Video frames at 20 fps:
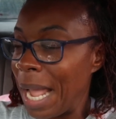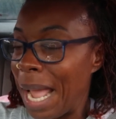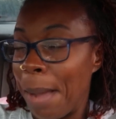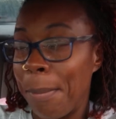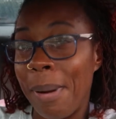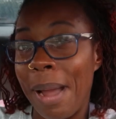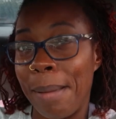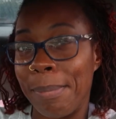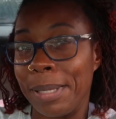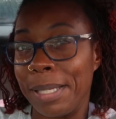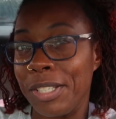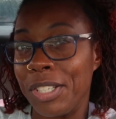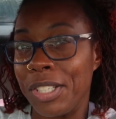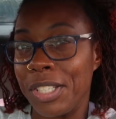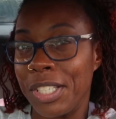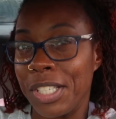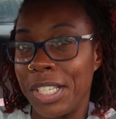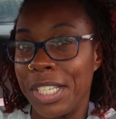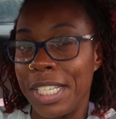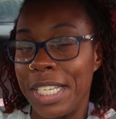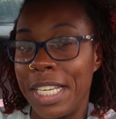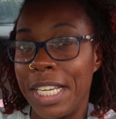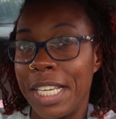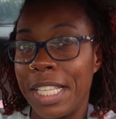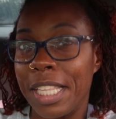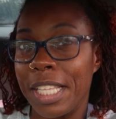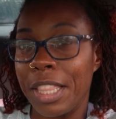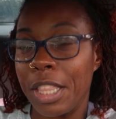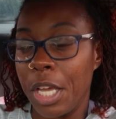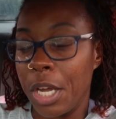I probably should have
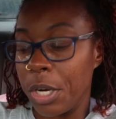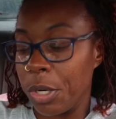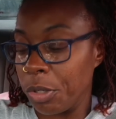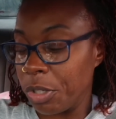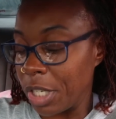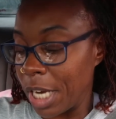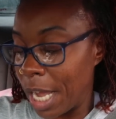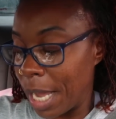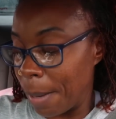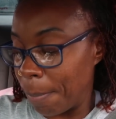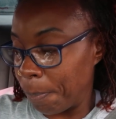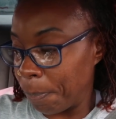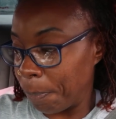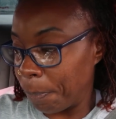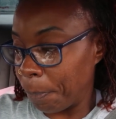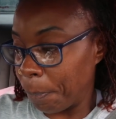did the third shot